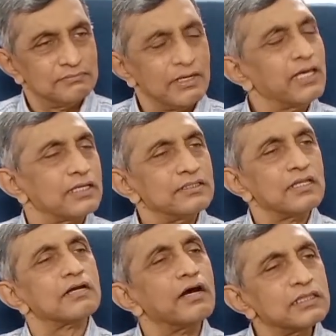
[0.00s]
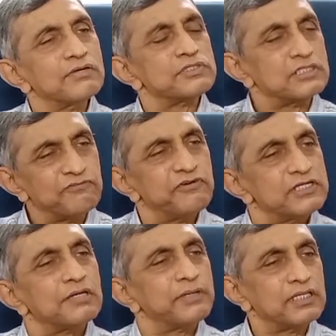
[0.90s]
Like Indira Gandhi was
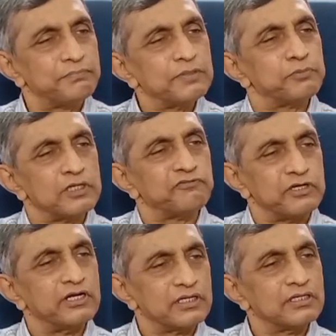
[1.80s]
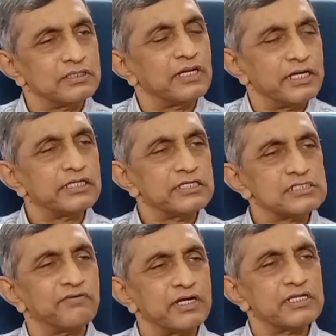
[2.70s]
defeated by the people of India in
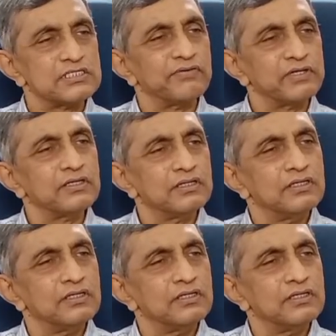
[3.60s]
1977.